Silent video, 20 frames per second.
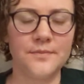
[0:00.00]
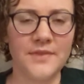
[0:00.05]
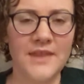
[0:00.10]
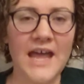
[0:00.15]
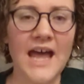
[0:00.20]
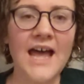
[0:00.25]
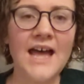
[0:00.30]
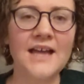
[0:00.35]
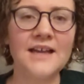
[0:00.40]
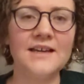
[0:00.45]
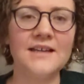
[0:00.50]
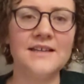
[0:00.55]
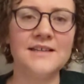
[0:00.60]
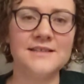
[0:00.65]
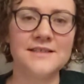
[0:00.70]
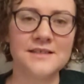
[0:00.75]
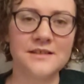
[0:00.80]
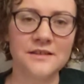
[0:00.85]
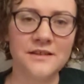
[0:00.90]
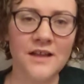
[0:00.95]
That
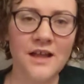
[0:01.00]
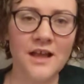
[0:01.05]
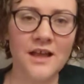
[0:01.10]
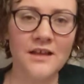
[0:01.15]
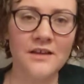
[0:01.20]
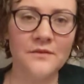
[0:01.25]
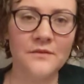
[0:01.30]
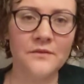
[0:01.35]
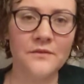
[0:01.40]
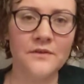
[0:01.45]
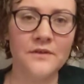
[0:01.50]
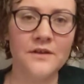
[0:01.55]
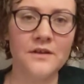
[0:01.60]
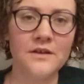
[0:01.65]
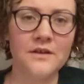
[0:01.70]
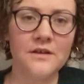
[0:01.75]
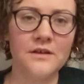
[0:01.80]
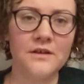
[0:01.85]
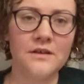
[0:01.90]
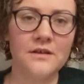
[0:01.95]
is love
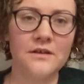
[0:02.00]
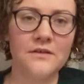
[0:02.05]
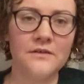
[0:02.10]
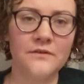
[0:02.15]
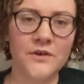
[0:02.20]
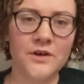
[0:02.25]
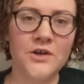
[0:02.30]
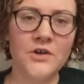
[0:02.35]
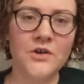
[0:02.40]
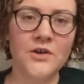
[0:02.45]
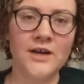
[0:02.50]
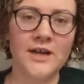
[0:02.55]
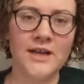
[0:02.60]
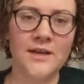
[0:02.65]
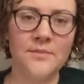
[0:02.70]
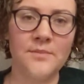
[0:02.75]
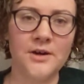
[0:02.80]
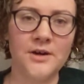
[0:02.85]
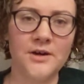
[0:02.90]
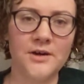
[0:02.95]
for your
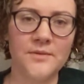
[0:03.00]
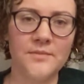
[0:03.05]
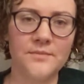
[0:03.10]
neighbor.